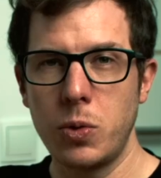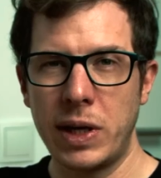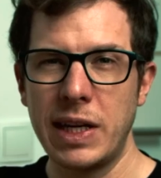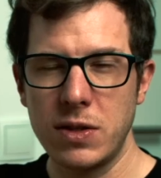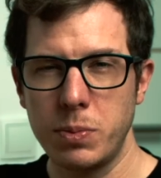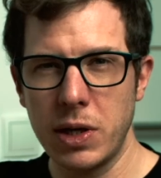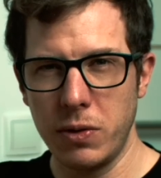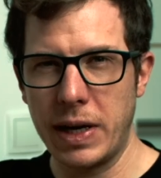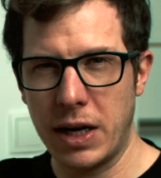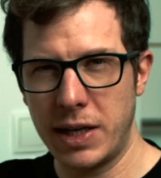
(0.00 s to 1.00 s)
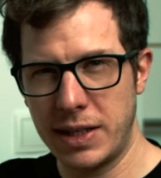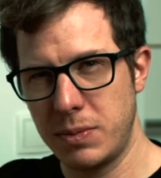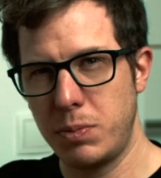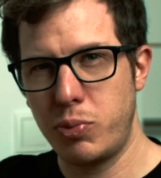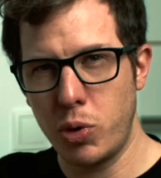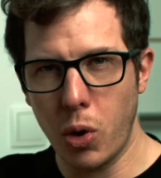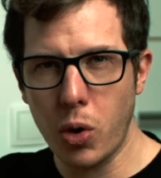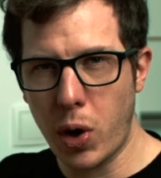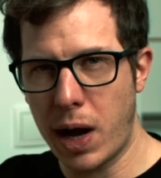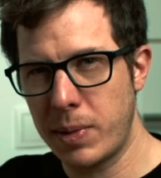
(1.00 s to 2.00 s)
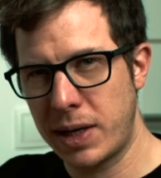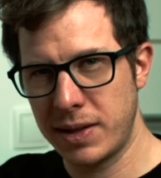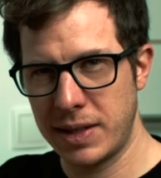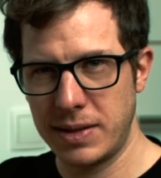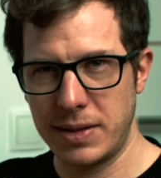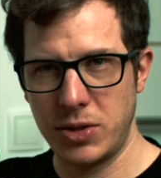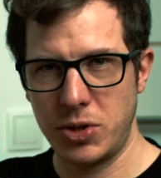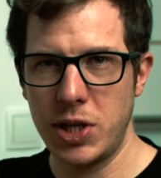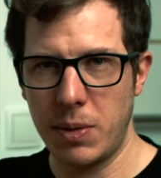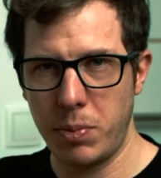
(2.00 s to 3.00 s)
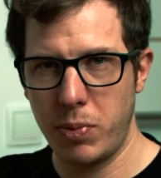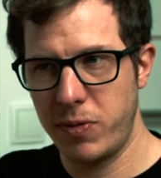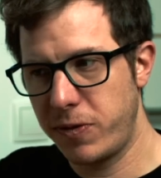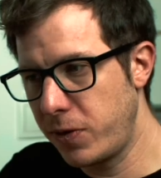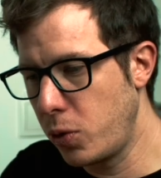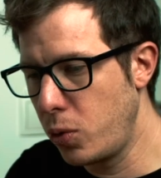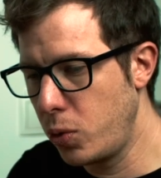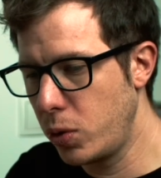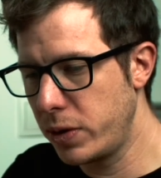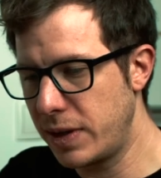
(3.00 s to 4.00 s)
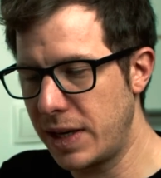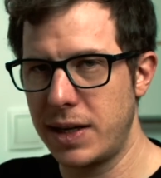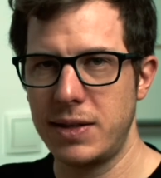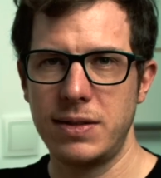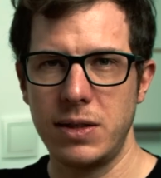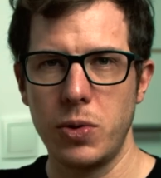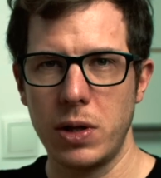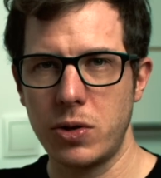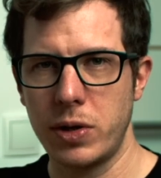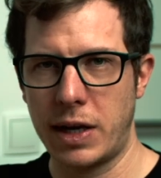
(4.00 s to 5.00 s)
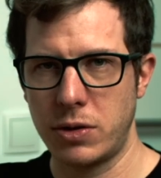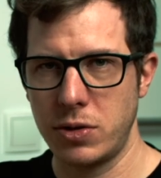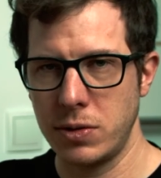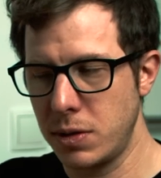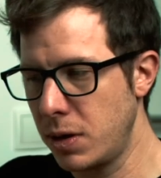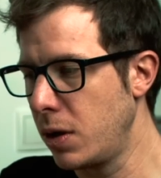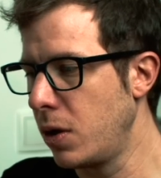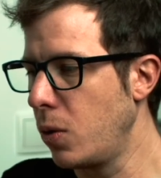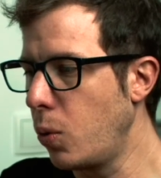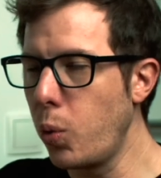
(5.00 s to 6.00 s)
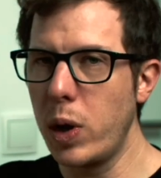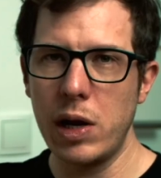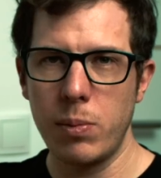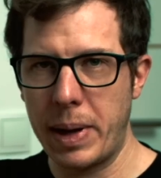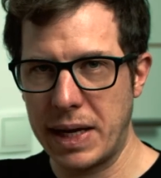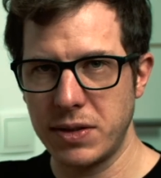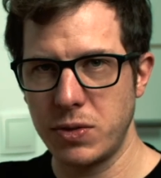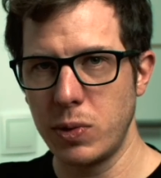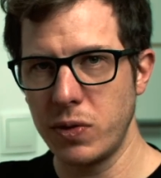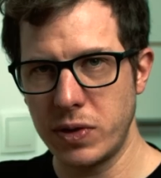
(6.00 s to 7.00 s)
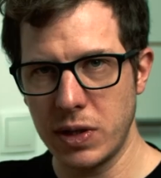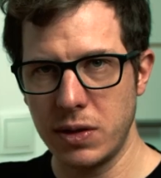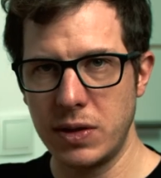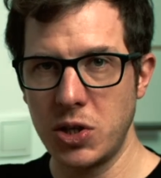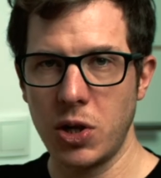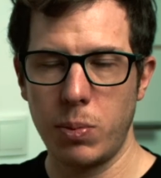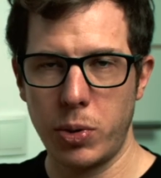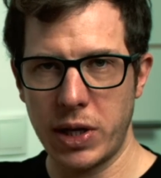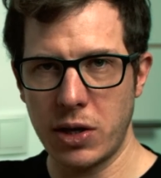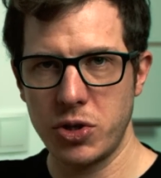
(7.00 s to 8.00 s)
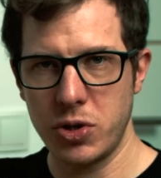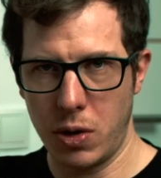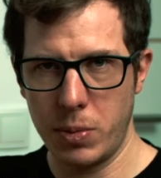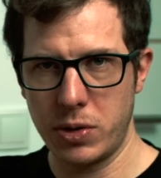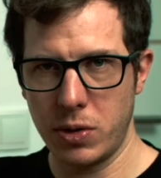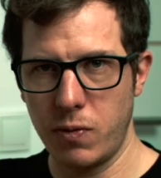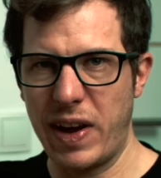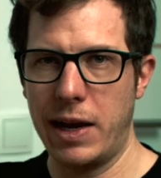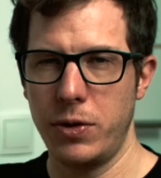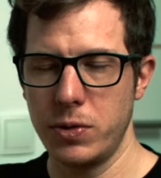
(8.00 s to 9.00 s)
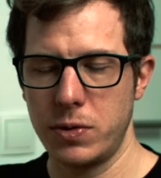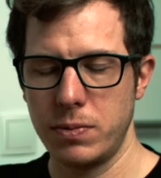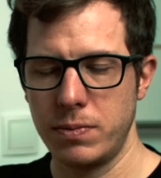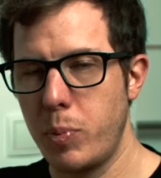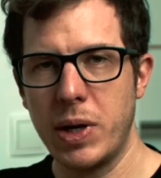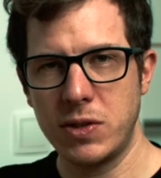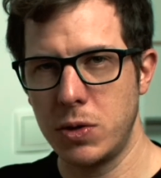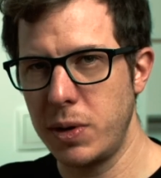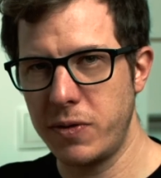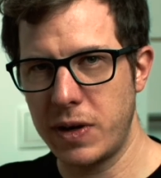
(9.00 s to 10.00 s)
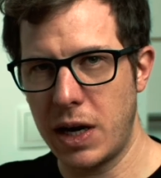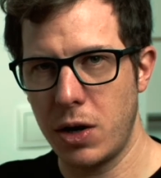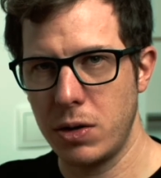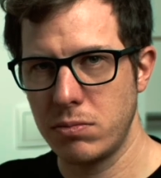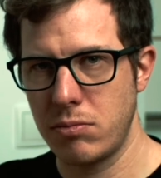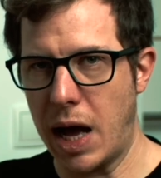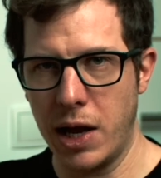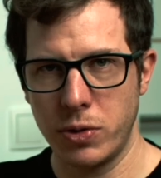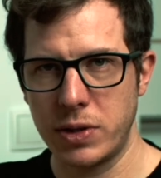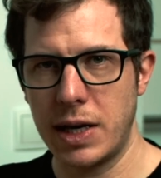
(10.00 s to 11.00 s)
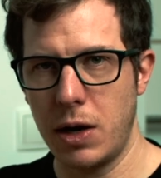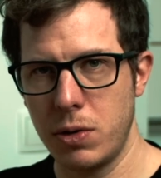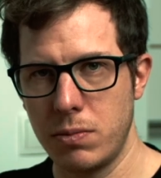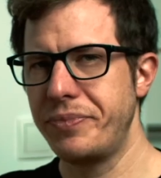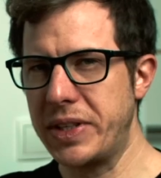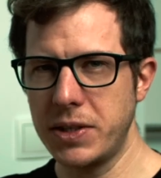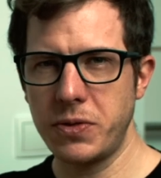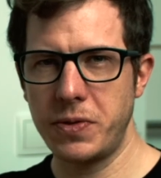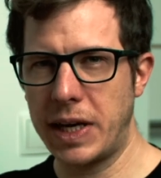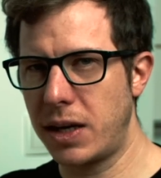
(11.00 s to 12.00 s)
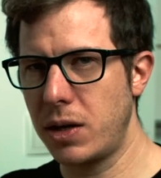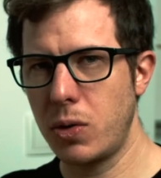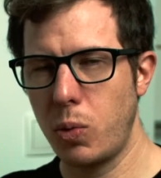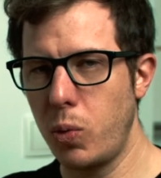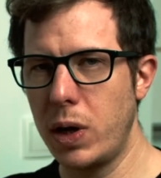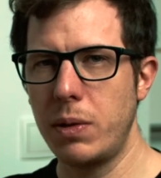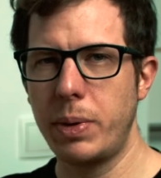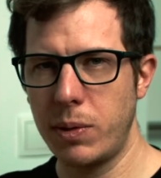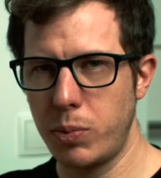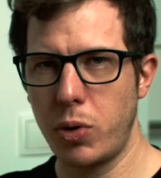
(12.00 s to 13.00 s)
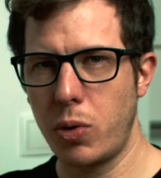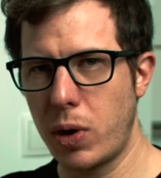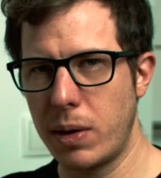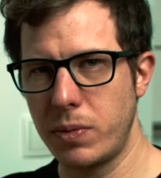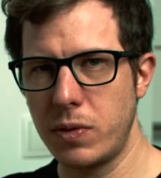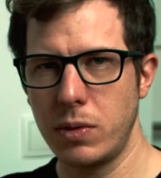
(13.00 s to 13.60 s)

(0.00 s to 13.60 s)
we need to be aware that programming this chip through the serial connection will mess with the digital potentiometer values. But to be fair, I don't care. This thing will be programmed